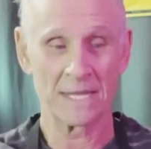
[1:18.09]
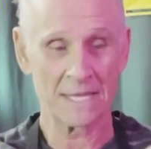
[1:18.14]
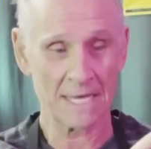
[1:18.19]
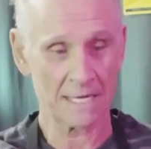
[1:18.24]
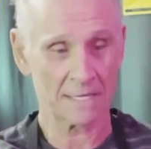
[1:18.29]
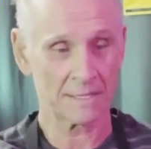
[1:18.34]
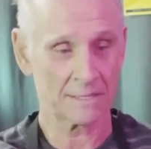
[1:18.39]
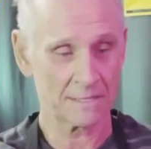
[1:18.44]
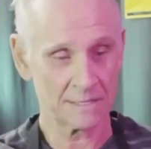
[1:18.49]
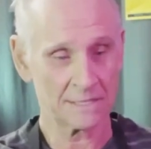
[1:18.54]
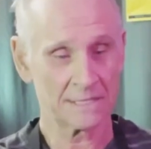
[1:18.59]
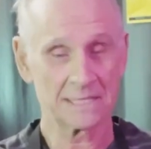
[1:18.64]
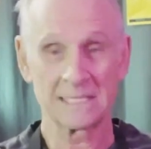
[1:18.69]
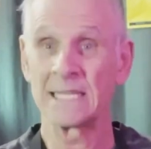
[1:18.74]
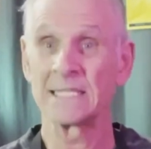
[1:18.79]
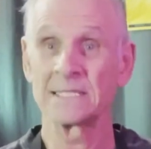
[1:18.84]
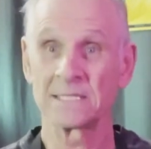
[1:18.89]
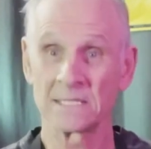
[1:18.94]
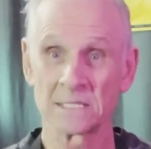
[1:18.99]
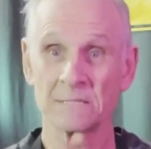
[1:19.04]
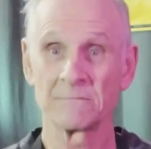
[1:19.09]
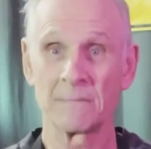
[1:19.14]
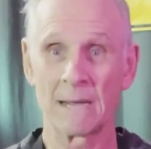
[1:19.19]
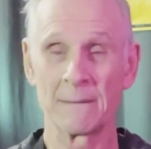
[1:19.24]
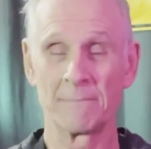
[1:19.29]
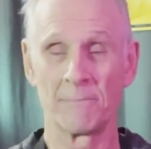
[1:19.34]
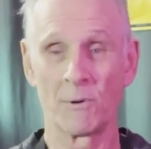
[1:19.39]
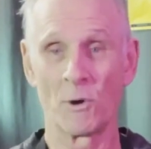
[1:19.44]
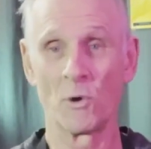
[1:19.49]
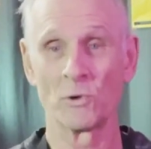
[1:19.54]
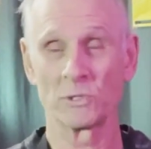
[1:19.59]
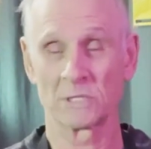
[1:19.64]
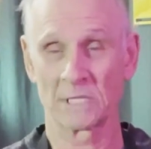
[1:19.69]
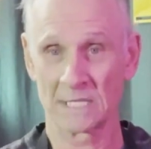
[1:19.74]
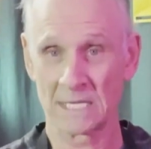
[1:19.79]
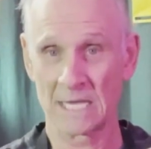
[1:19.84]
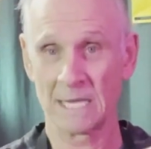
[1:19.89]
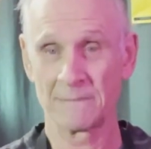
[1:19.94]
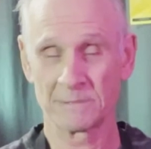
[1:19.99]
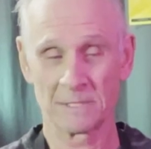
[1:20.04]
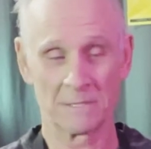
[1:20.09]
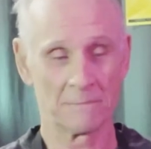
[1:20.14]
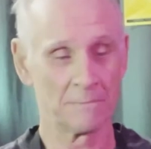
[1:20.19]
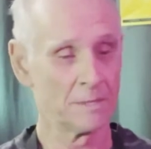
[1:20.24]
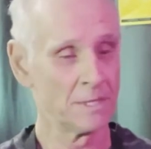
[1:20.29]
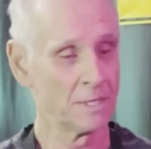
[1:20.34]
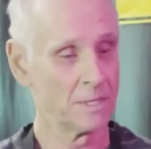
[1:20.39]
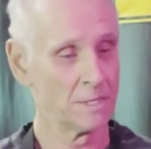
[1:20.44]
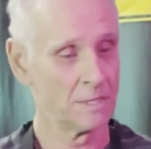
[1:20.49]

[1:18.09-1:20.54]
That seasons my bowls and keeps them